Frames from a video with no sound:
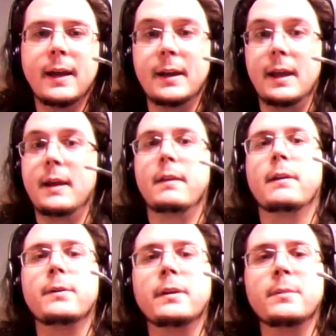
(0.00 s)
any
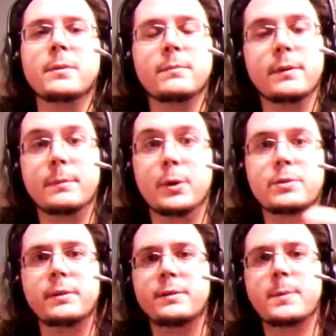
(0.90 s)
anything really, but m
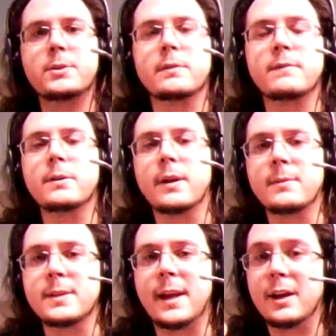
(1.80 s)
mostly, especially video
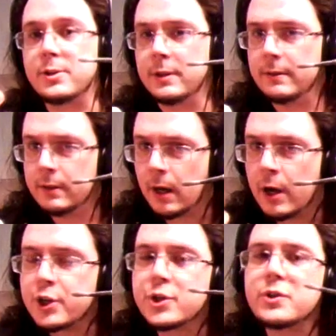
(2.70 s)
games, that actually
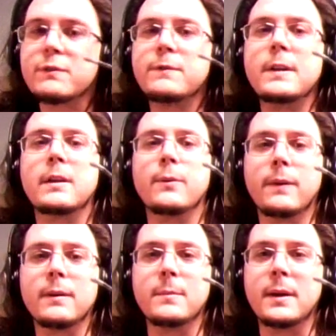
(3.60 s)
conjures a feeling
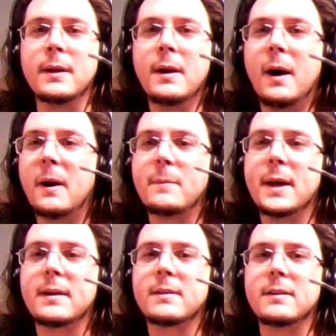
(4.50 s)
within me
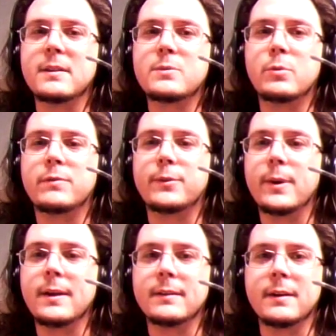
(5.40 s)
automatically gets more of a
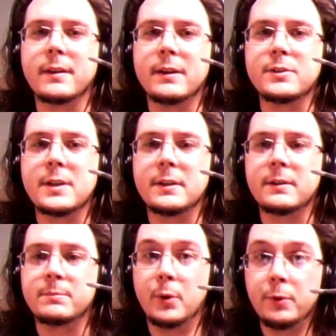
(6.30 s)
rating than anything else, and the,
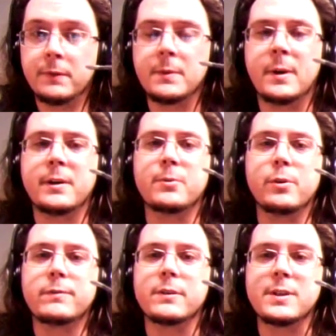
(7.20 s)
both of the Modern
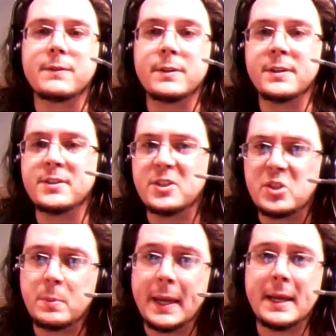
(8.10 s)
Warfares have done this in
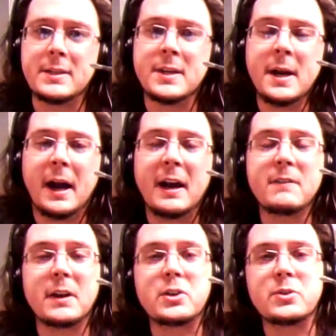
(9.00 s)
spades. I
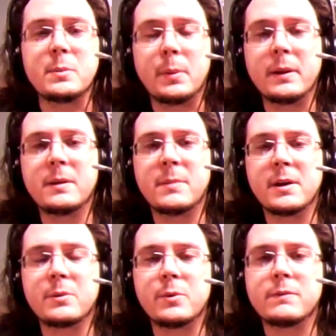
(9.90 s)
have actually played
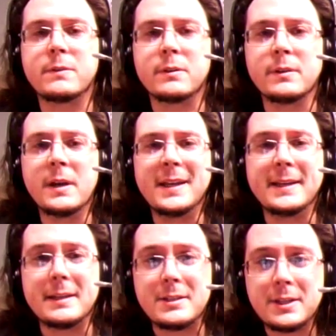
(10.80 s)
Modern Warfare
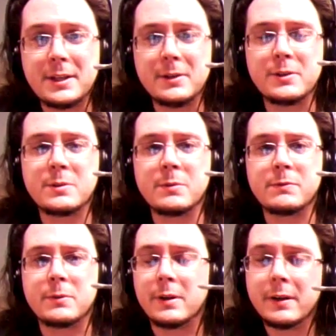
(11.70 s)
in tears
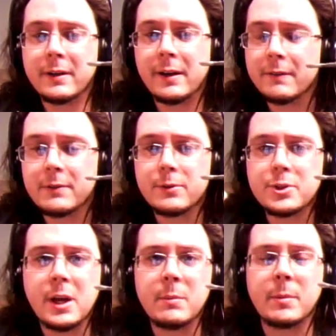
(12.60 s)
before, and I, I have no
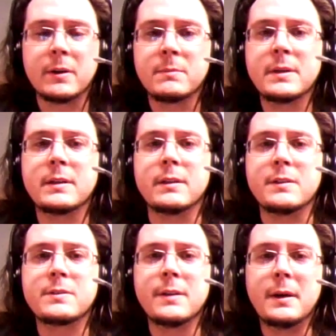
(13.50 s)
shame about admitting
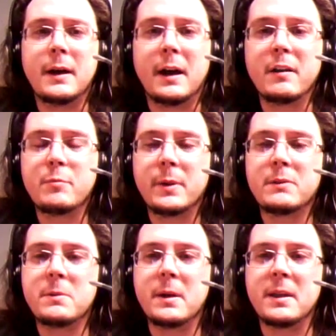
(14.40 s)
this. I have
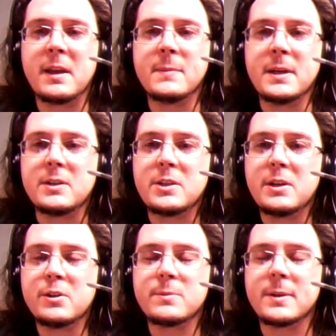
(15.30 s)
played through that game in
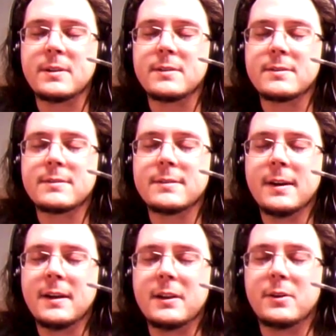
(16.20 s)
tears because,
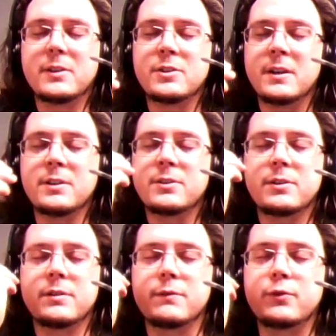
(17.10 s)
you know, not, not just
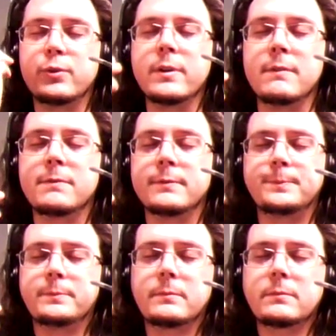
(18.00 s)
because of grief.
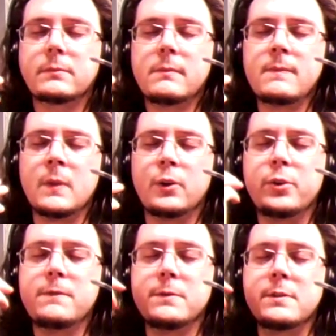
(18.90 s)
Grief